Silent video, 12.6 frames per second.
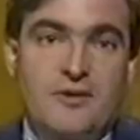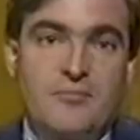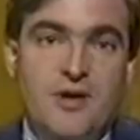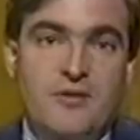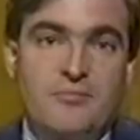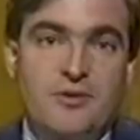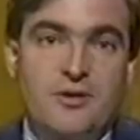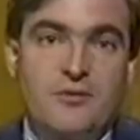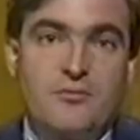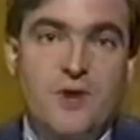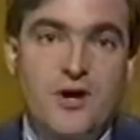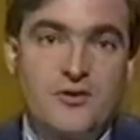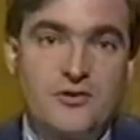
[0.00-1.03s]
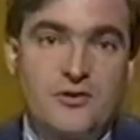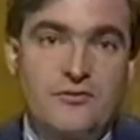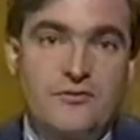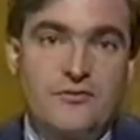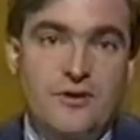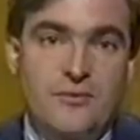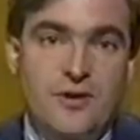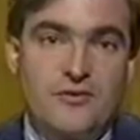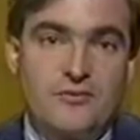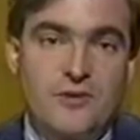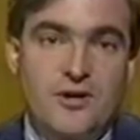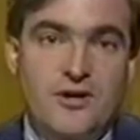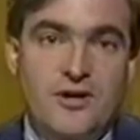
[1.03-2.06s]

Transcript: not too late for Freddie Mercury.